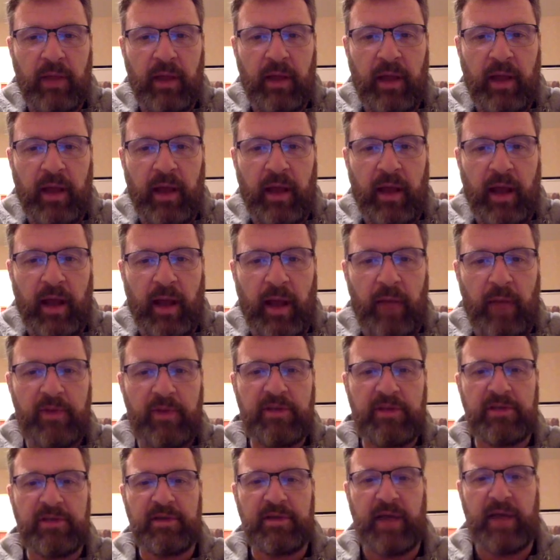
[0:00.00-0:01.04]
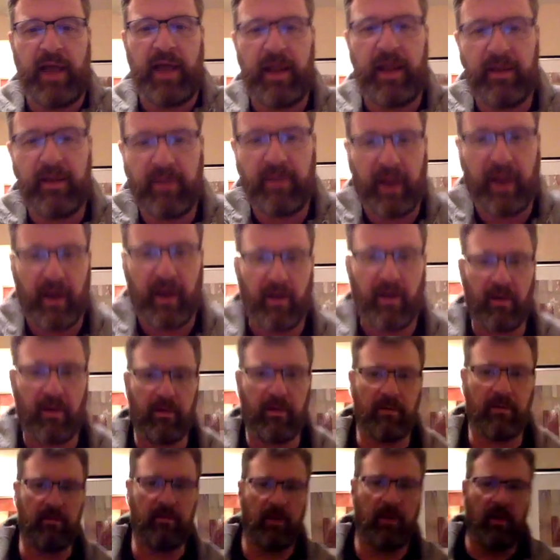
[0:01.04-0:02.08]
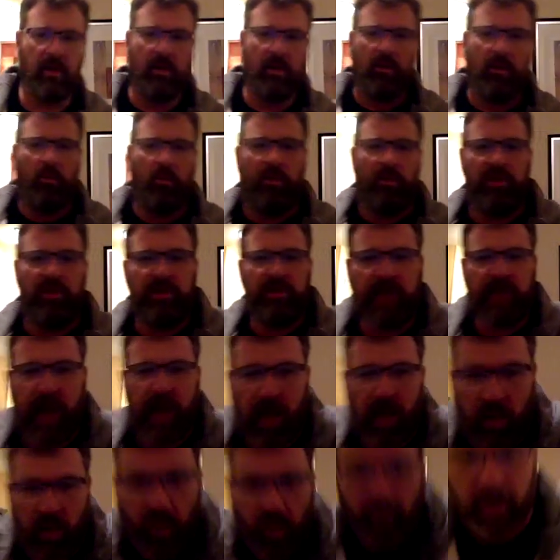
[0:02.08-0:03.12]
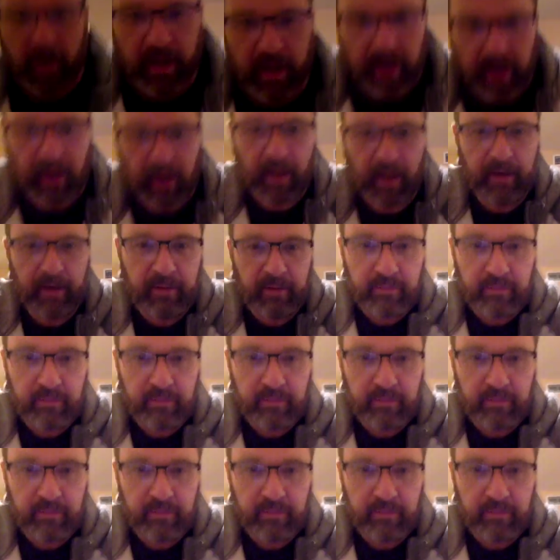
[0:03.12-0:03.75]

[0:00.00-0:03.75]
and I would stand there with a towel on my head